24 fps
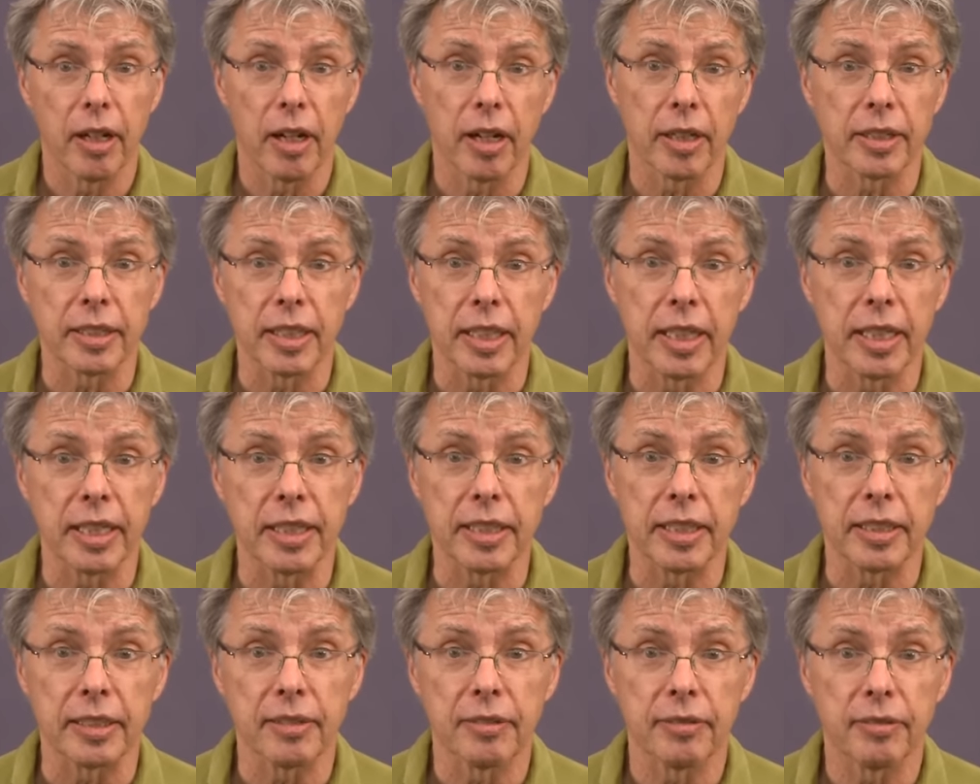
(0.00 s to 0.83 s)
on
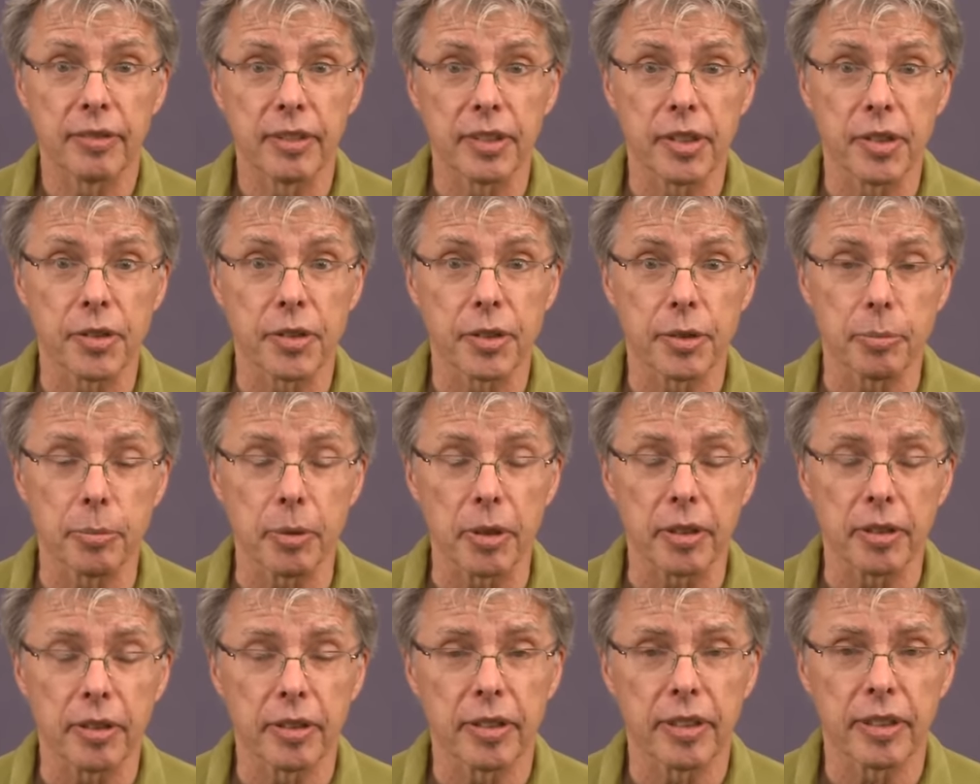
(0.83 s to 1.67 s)
any
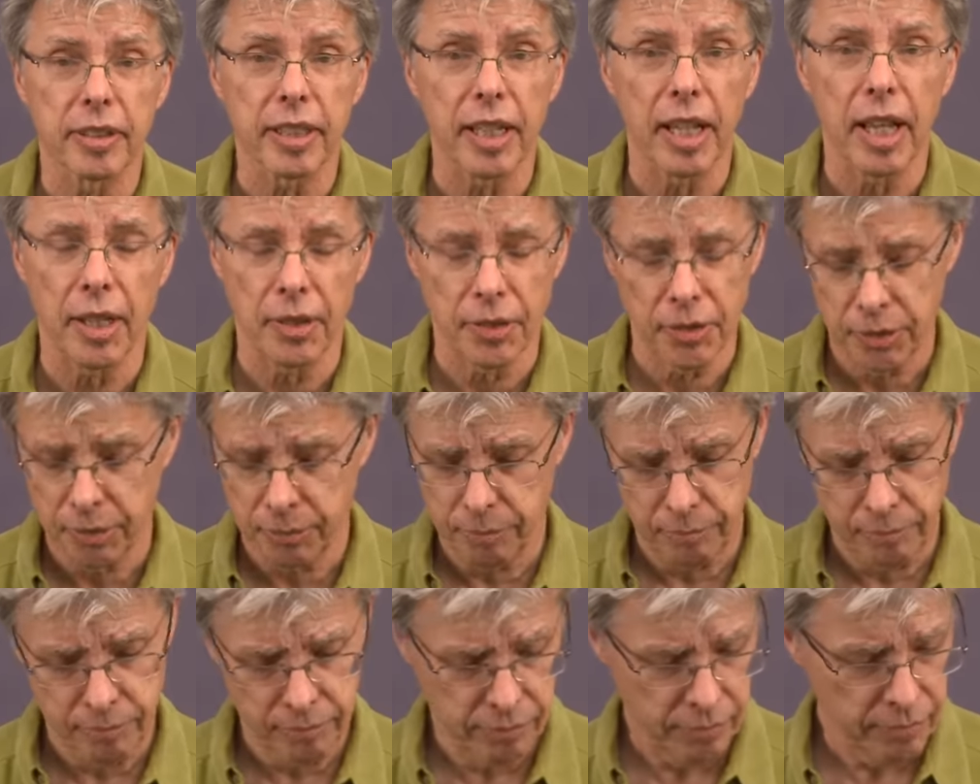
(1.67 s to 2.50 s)
instrument.
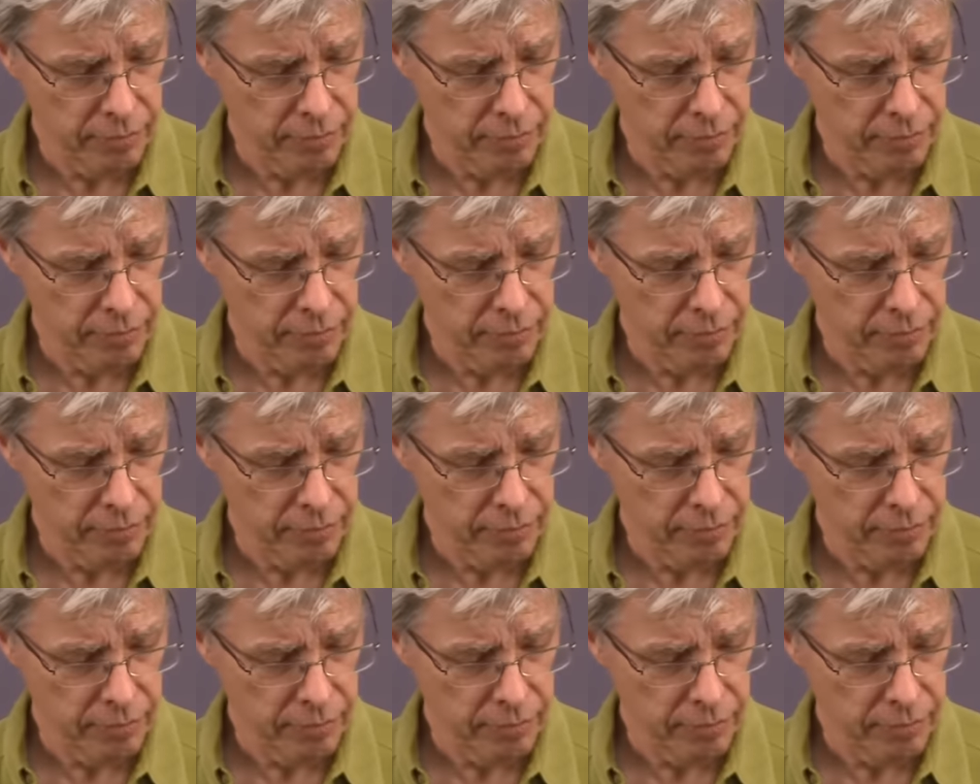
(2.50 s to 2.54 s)
That's,